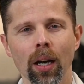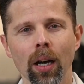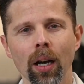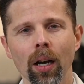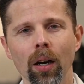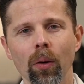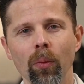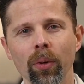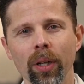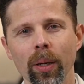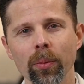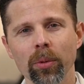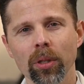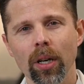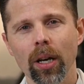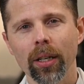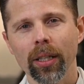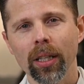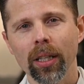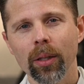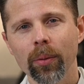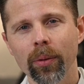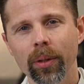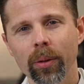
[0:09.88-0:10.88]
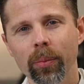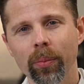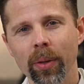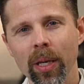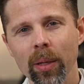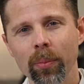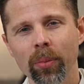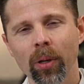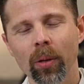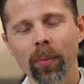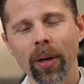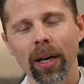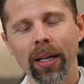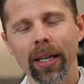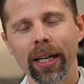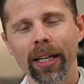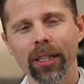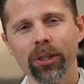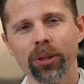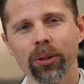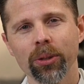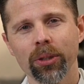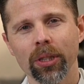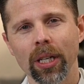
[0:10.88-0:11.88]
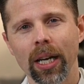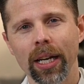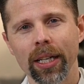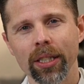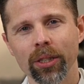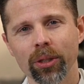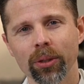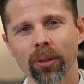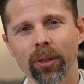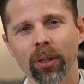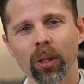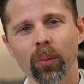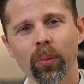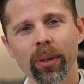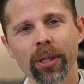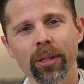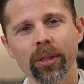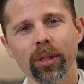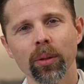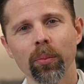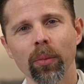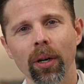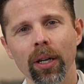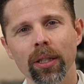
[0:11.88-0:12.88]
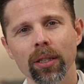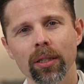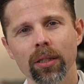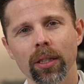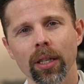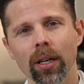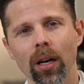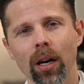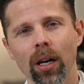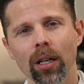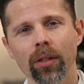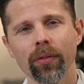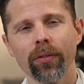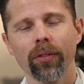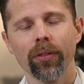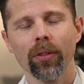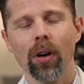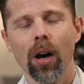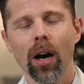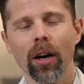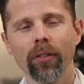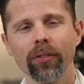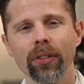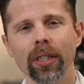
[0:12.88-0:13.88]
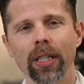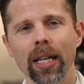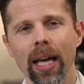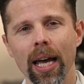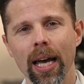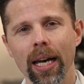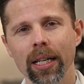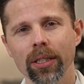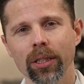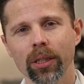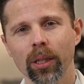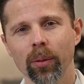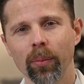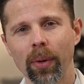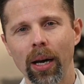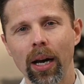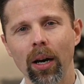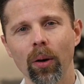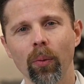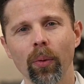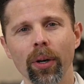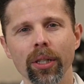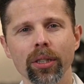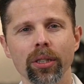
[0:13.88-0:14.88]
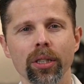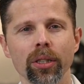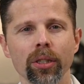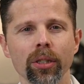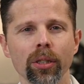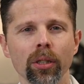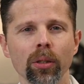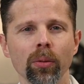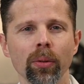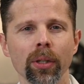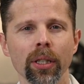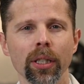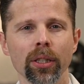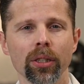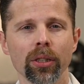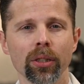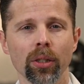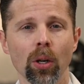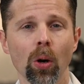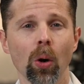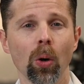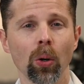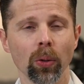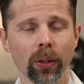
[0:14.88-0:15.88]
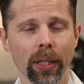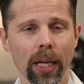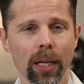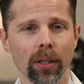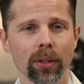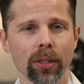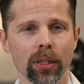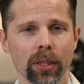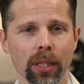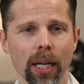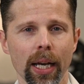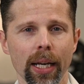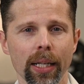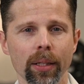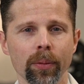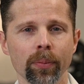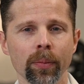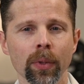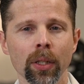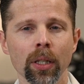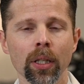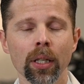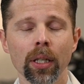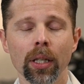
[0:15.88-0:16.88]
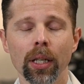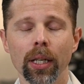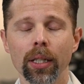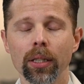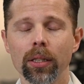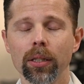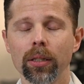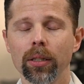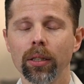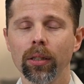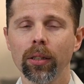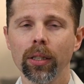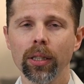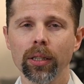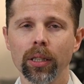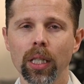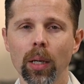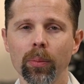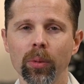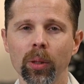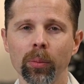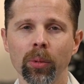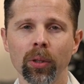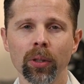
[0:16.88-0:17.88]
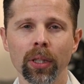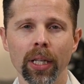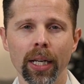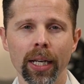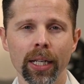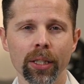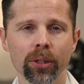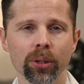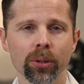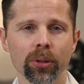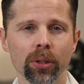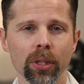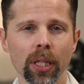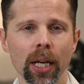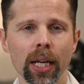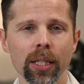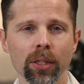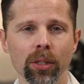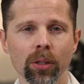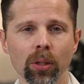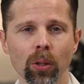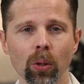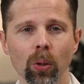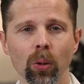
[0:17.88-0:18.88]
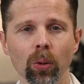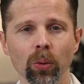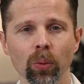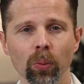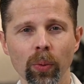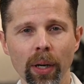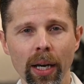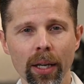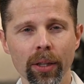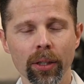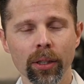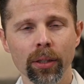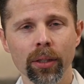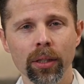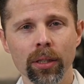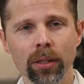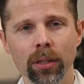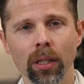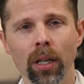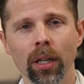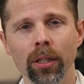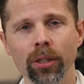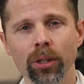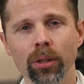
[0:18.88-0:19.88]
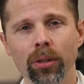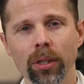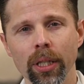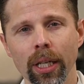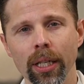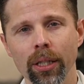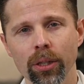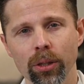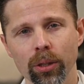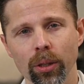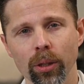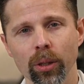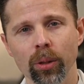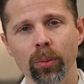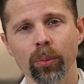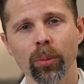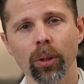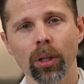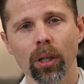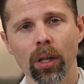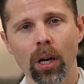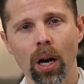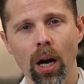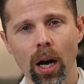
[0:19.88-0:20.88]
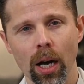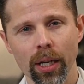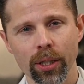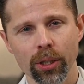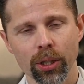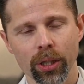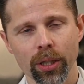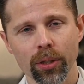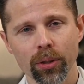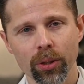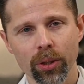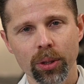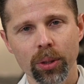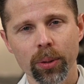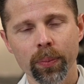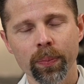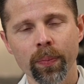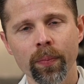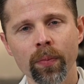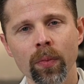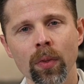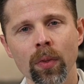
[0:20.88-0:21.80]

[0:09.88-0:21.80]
Uh, when I'm talking with people about exercise during the winter months, they often ask about what to do when it's cold outside. It's still acceptable to exercise in cold weather as long as you take certain precautions.